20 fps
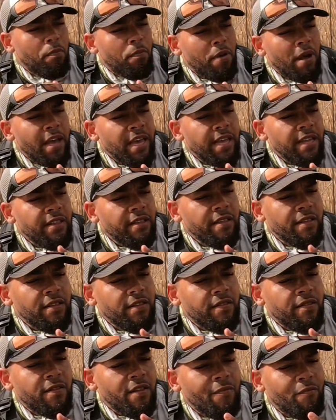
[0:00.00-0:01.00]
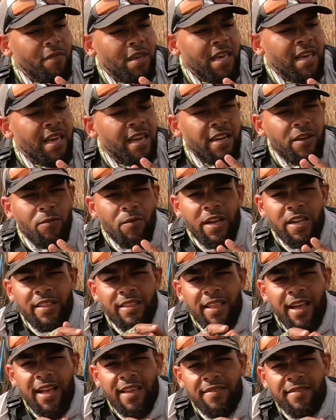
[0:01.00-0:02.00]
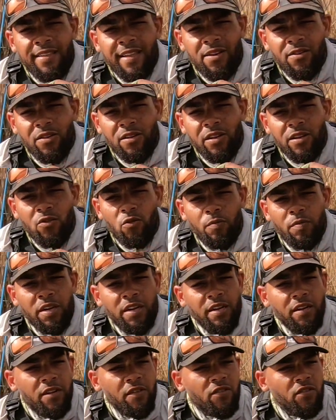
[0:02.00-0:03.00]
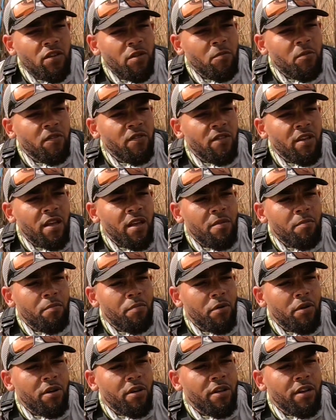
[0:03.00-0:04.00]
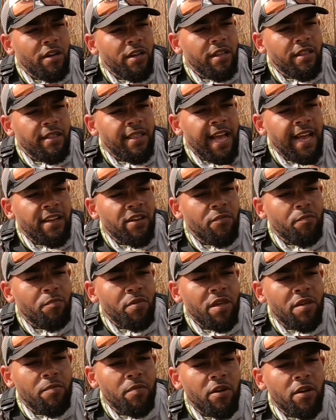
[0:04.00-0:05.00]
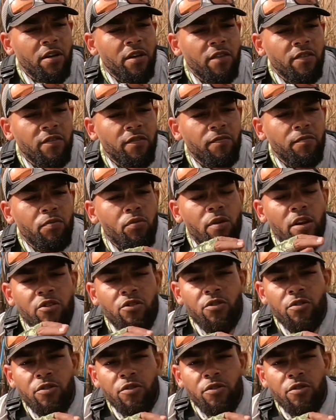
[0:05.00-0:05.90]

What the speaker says: Bite, to me anyway, dies down a little bit in the summertime, but that could be because of pressure.